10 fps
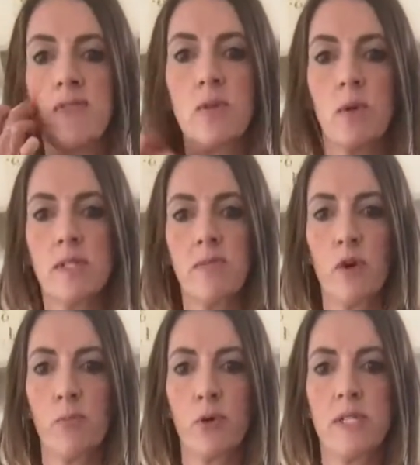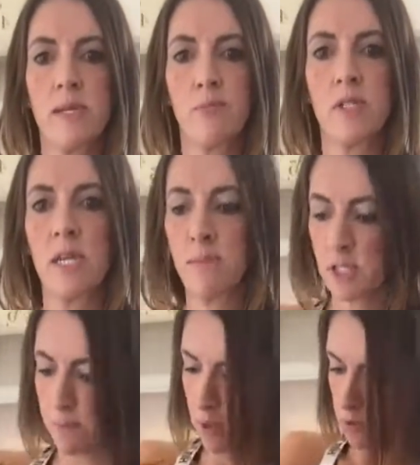afterwards of your pretty
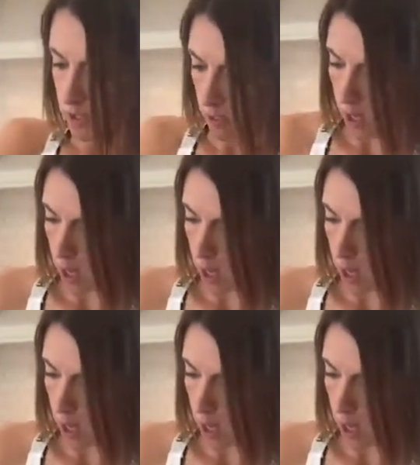butter bowls.